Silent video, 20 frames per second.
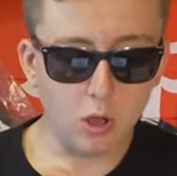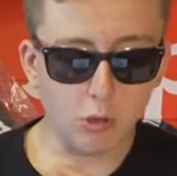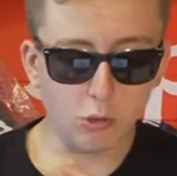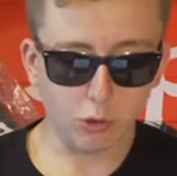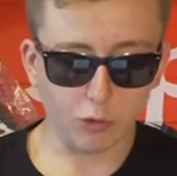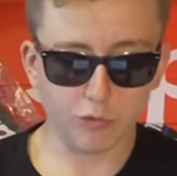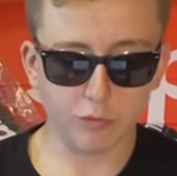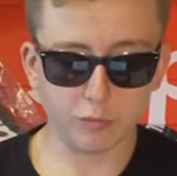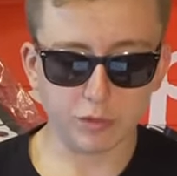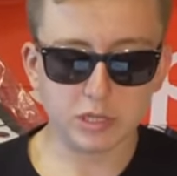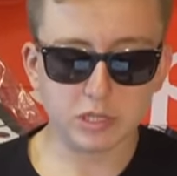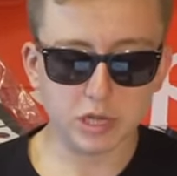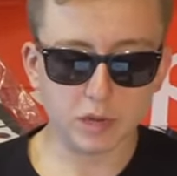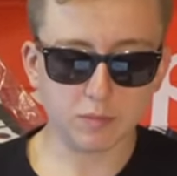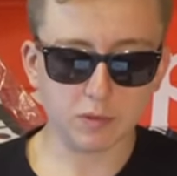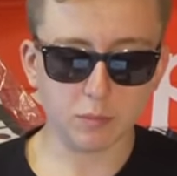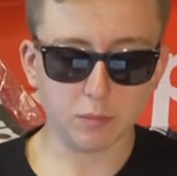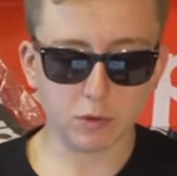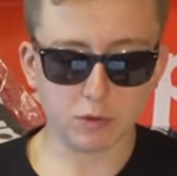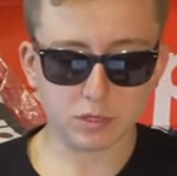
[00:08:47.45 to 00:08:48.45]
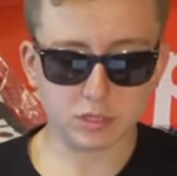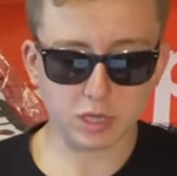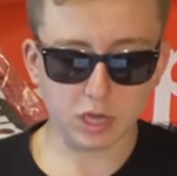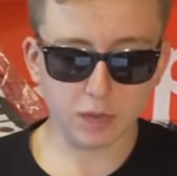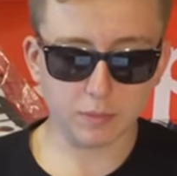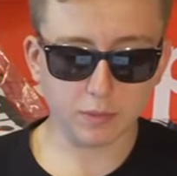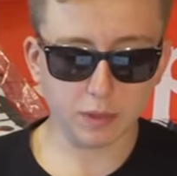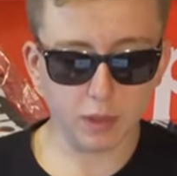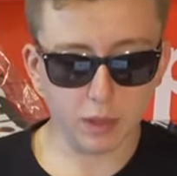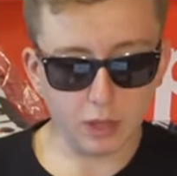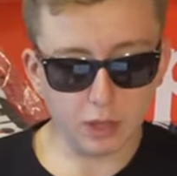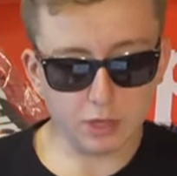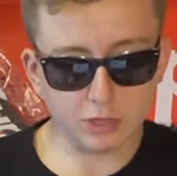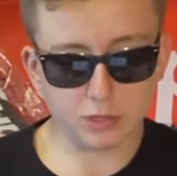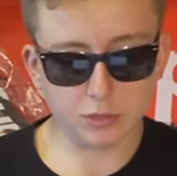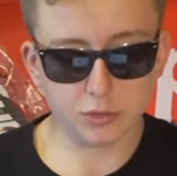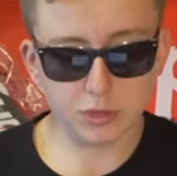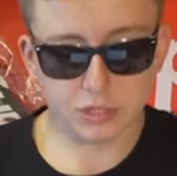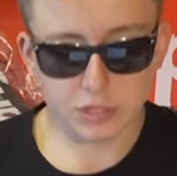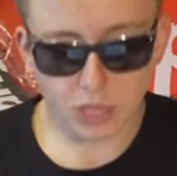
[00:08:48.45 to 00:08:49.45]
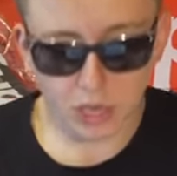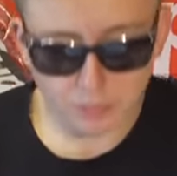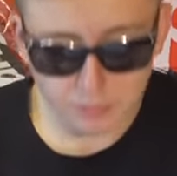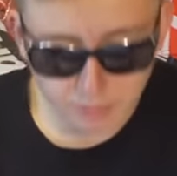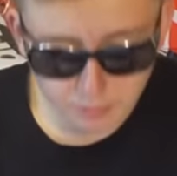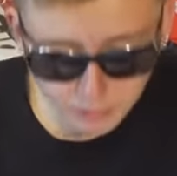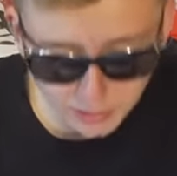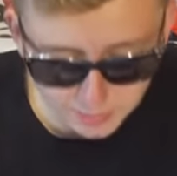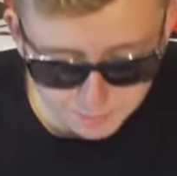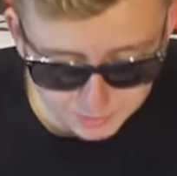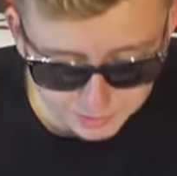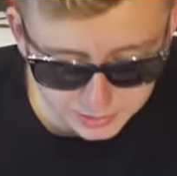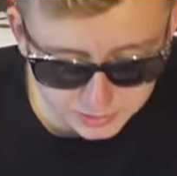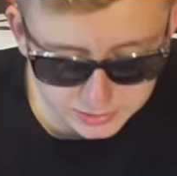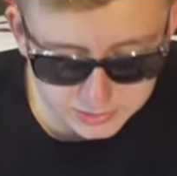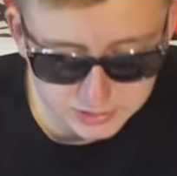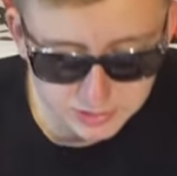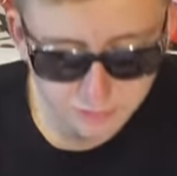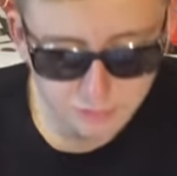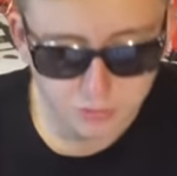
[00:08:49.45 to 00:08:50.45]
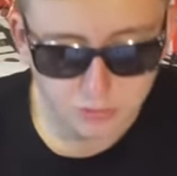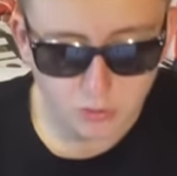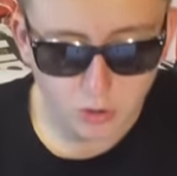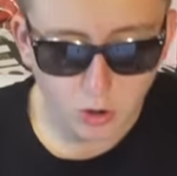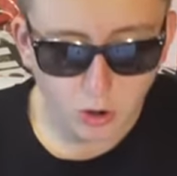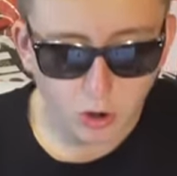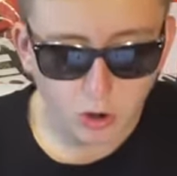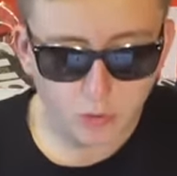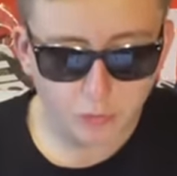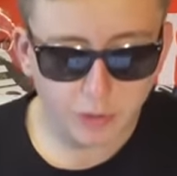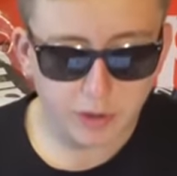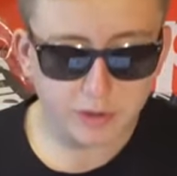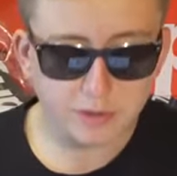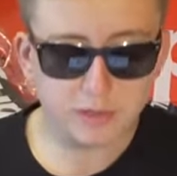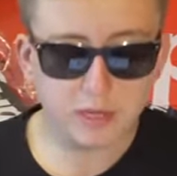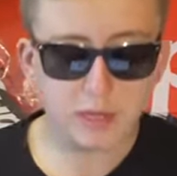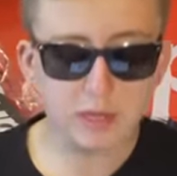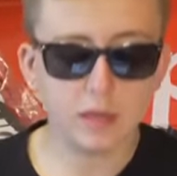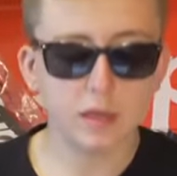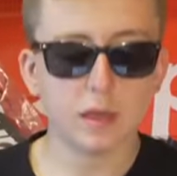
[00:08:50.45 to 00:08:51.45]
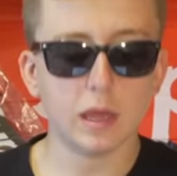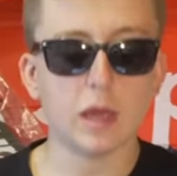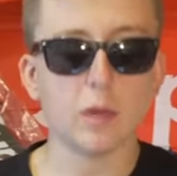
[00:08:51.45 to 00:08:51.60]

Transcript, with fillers: We'll go from least hyped to most hyped. So least hyped, in my opinion, is definitely the hardware tee.